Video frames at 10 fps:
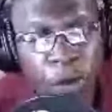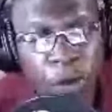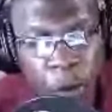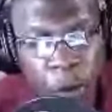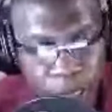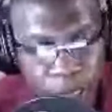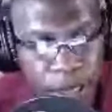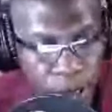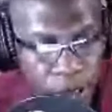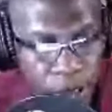right
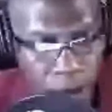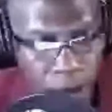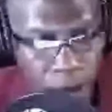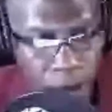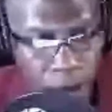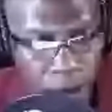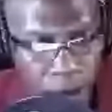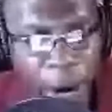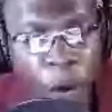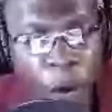
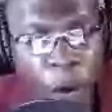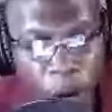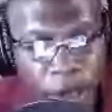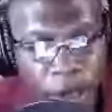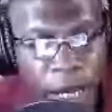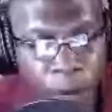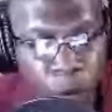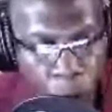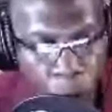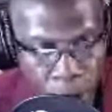about what they
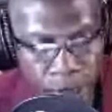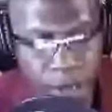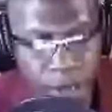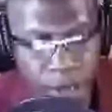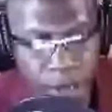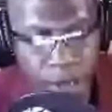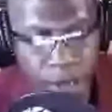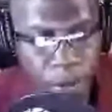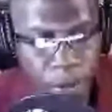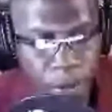want.
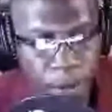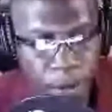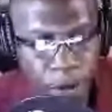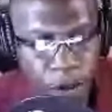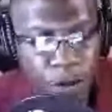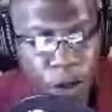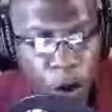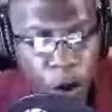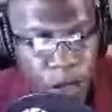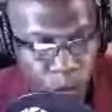
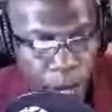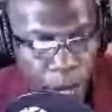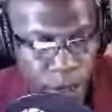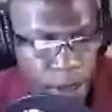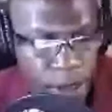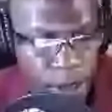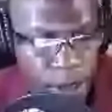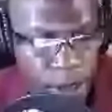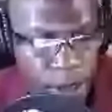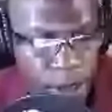It's right.
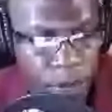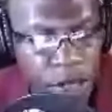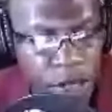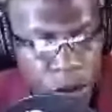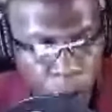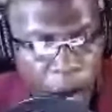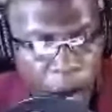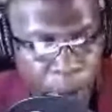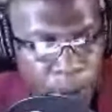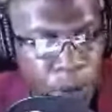This is what our
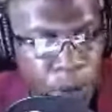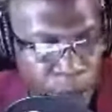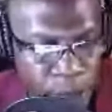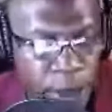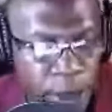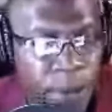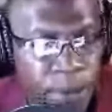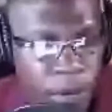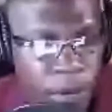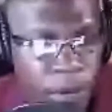people need.
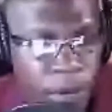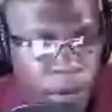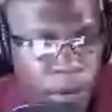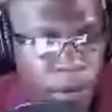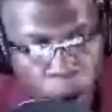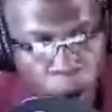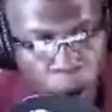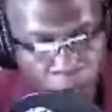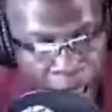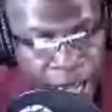And if you are
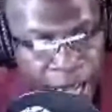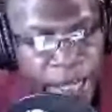that